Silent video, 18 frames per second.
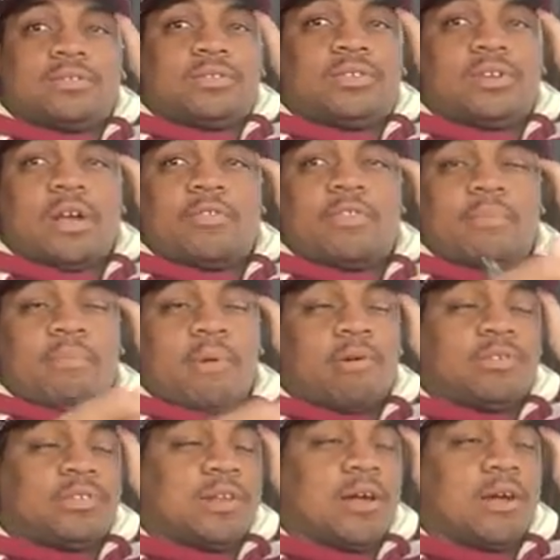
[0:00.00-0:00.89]
took off the
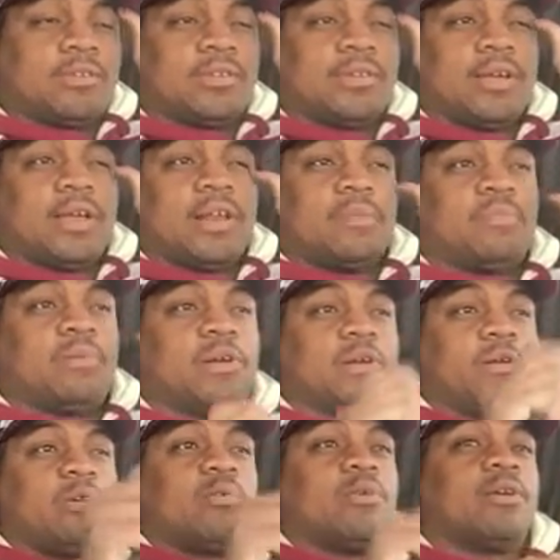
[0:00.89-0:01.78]
bolts of the alternator,
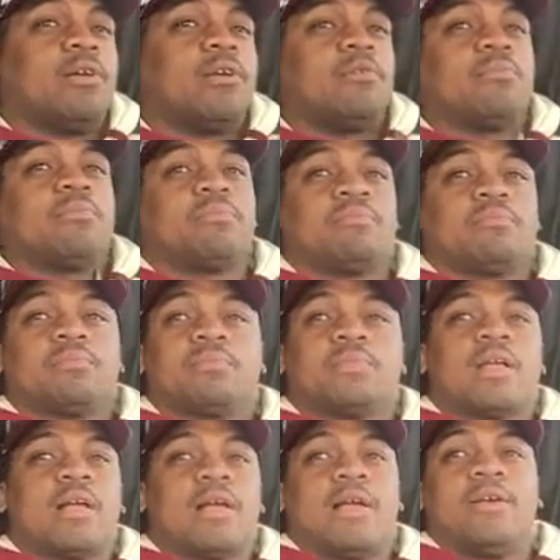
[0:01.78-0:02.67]
put a new one on.
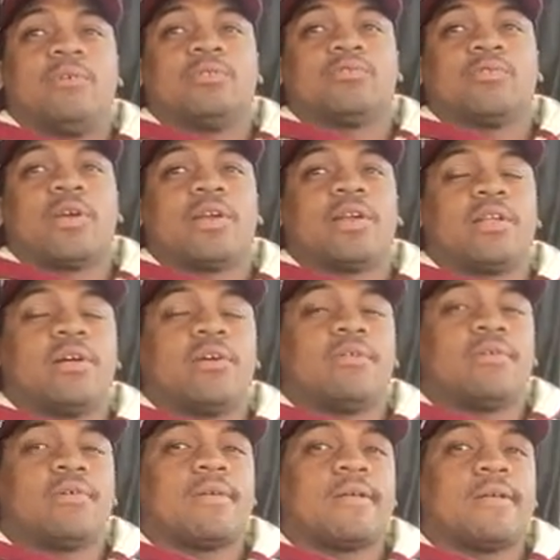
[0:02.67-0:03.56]
It was ready to
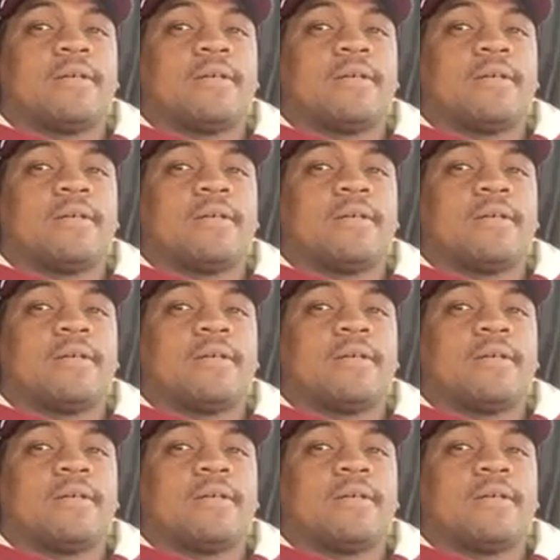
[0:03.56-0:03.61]
go.